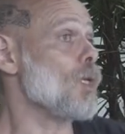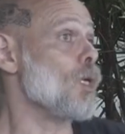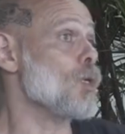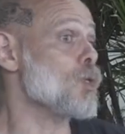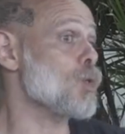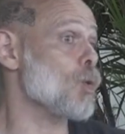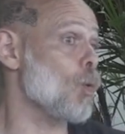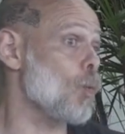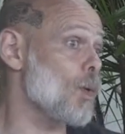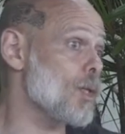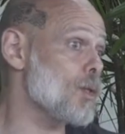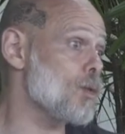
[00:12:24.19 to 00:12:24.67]

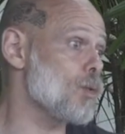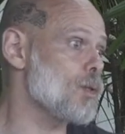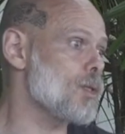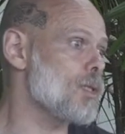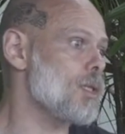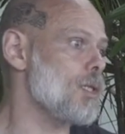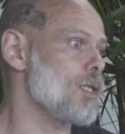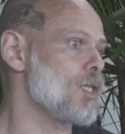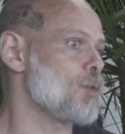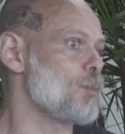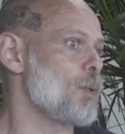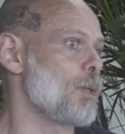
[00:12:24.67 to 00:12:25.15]
So what you
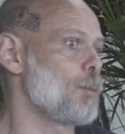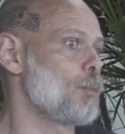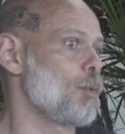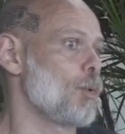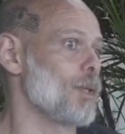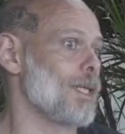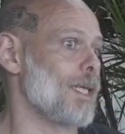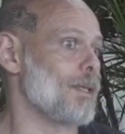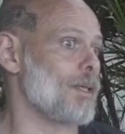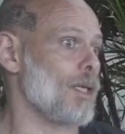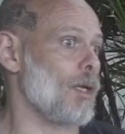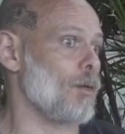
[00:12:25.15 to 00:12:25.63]
see is
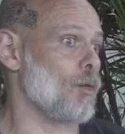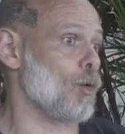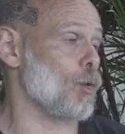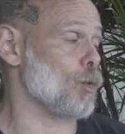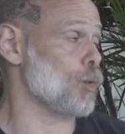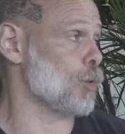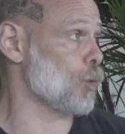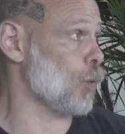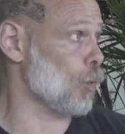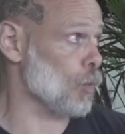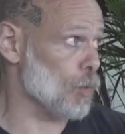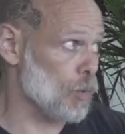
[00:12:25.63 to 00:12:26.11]
people that either
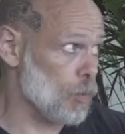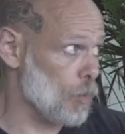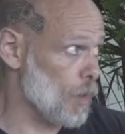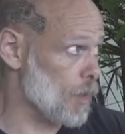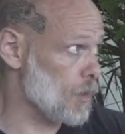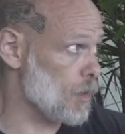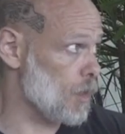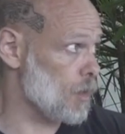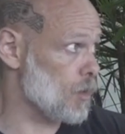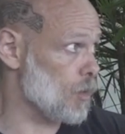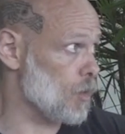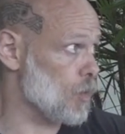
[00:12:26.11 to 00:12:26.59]
don't do
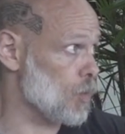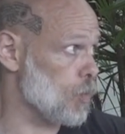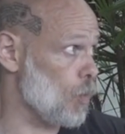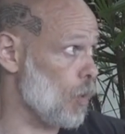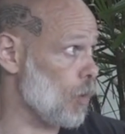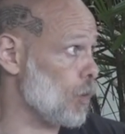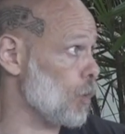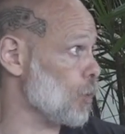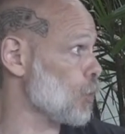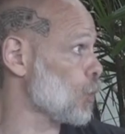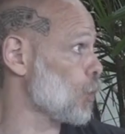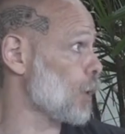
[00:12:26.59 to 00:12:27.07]
assistance
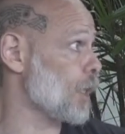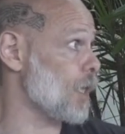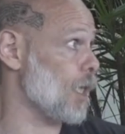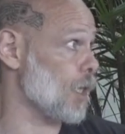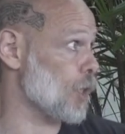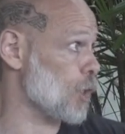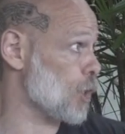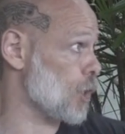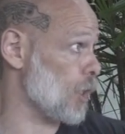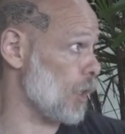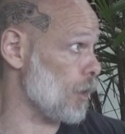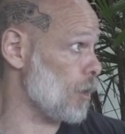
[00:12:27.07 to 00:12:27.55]
work or do it
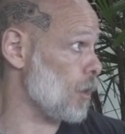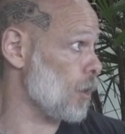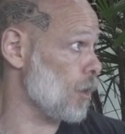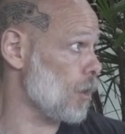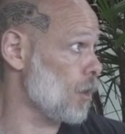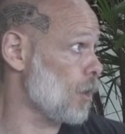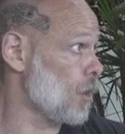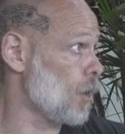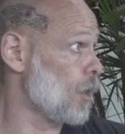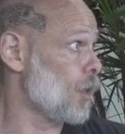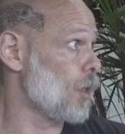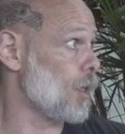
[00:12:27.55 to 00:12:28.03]
like shit.
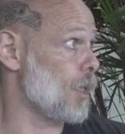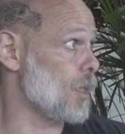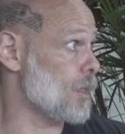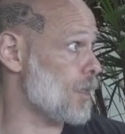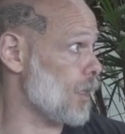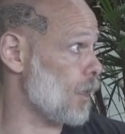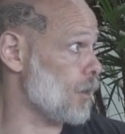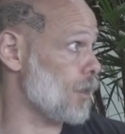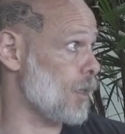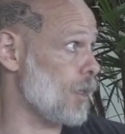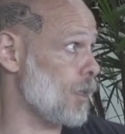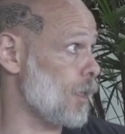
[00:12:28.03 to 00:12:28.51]
It's
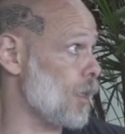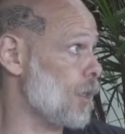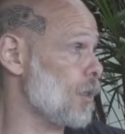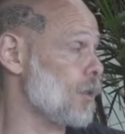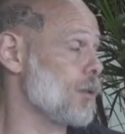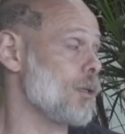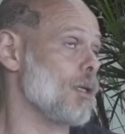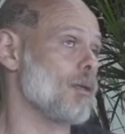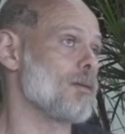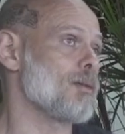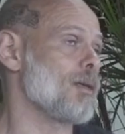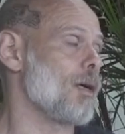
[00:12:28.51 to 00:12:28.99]
at the
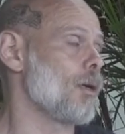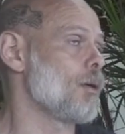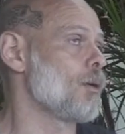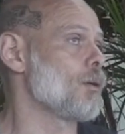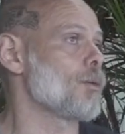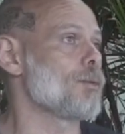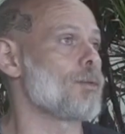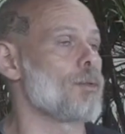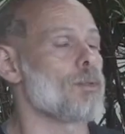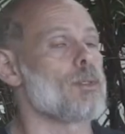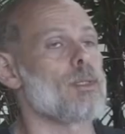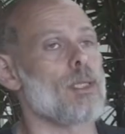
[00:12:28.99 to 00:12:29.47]
end, they're
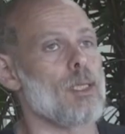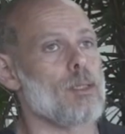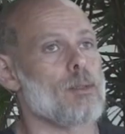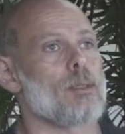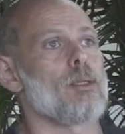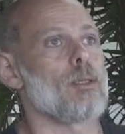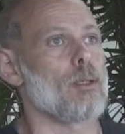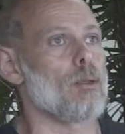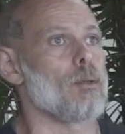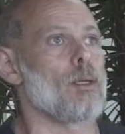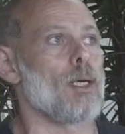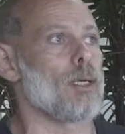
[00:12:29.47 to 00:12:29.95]
tired, 2 sets,
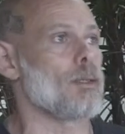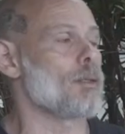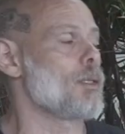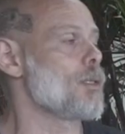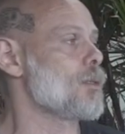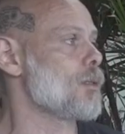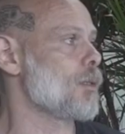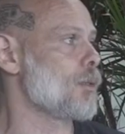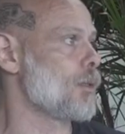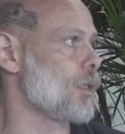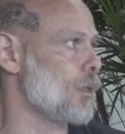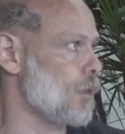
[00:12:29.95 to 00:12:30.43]
they go like
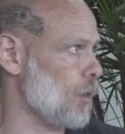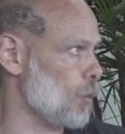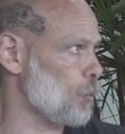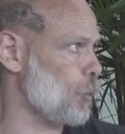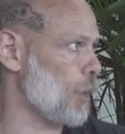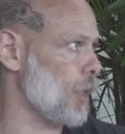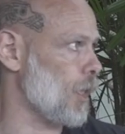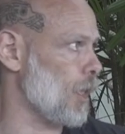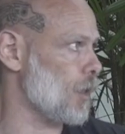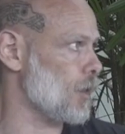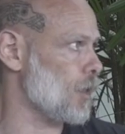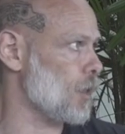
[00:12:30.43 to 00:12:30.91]
this and they're not
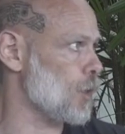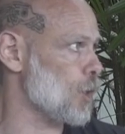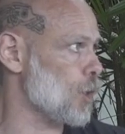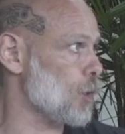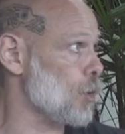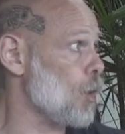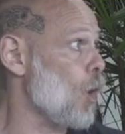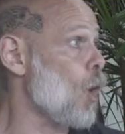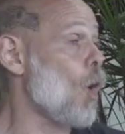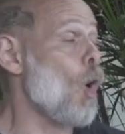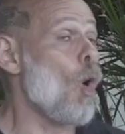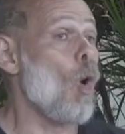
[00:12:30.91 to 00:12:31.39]
paying
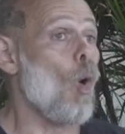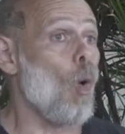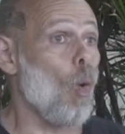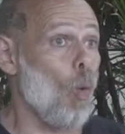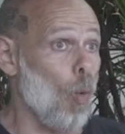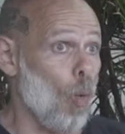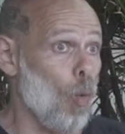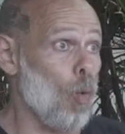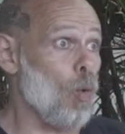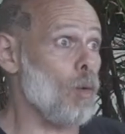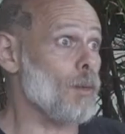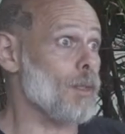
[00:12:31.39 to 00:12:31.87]
attention,
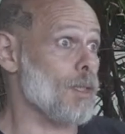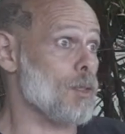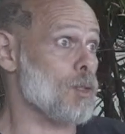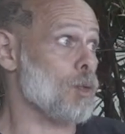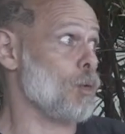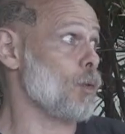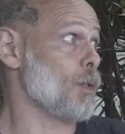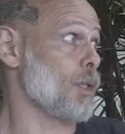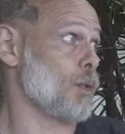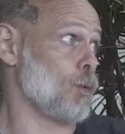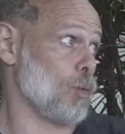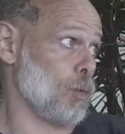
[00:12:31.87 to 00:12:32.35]
or that's
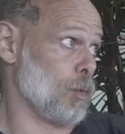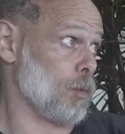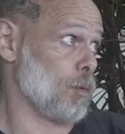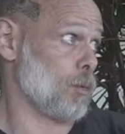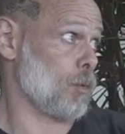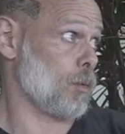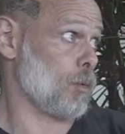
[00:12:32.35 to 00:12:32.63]
all they do.